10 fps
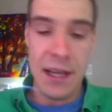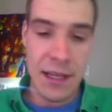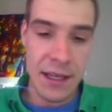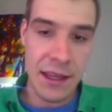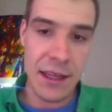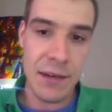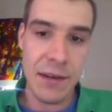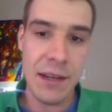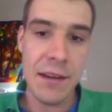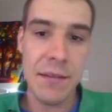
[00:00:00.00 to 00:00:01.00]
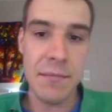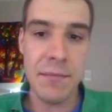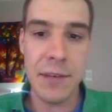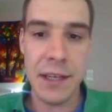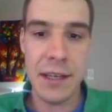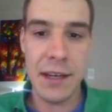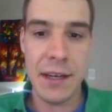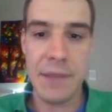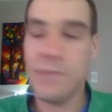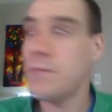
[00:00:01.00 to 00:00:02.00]
theory, but
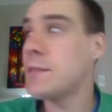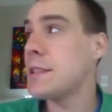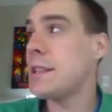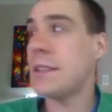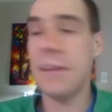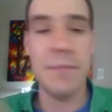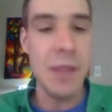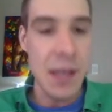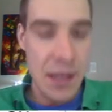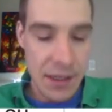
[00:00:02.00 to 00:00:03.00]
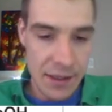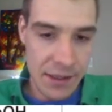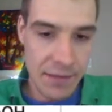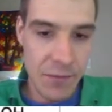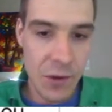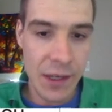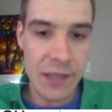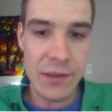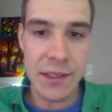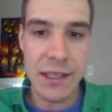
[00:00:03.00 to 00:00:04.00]
we'll see some more
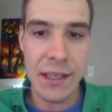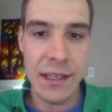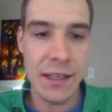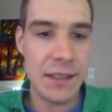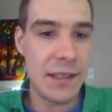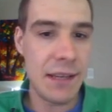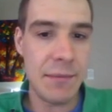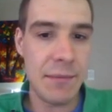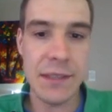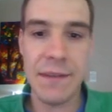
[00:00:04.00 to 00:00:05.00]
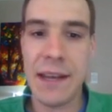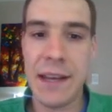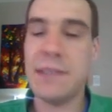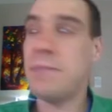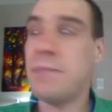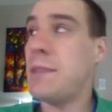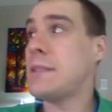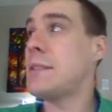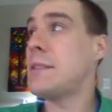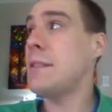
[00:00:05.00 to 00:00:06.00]
interesting examples of
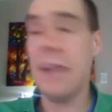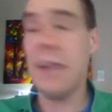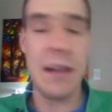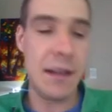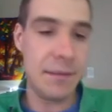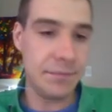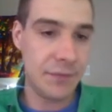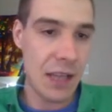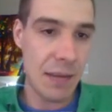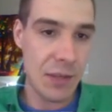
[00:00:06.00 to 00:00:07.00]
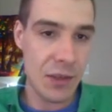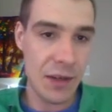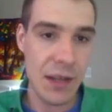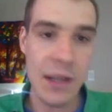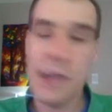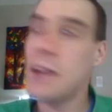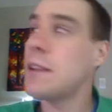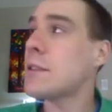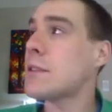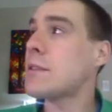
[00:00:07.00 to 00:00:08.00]
acid-base chemistry. And
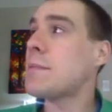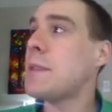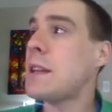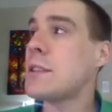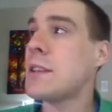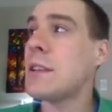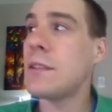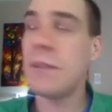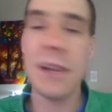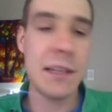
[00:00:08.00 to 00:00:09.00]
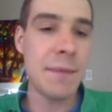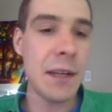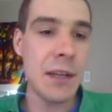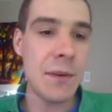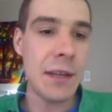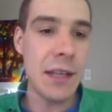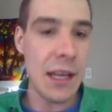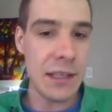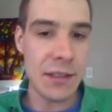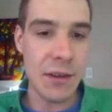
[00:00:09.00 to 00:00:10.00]
there's also the pH scale. You guys might know it
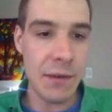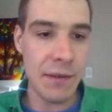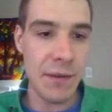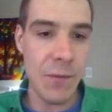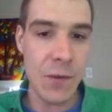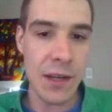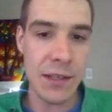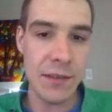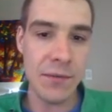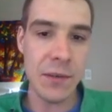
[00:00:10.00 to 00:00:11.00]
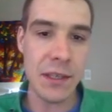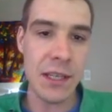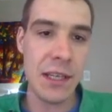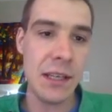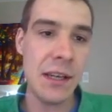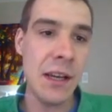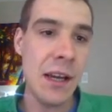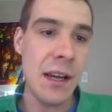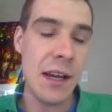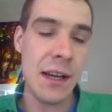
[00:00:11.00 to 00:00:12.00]
as going from 1 to 14,
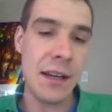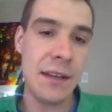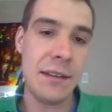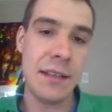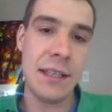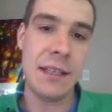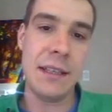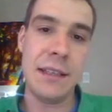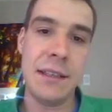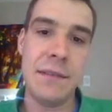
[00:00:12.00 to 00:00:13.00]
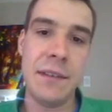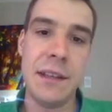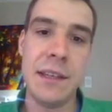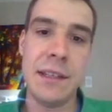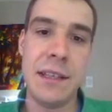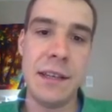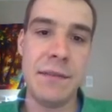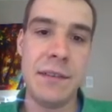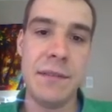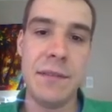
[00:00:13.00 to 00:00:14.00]
and that different things
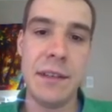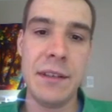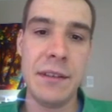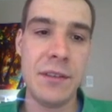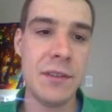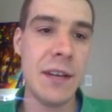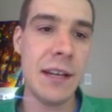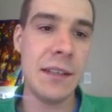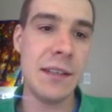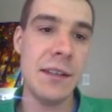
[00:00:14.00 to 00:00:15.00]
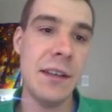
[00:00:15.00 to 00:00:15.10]
have different strengths.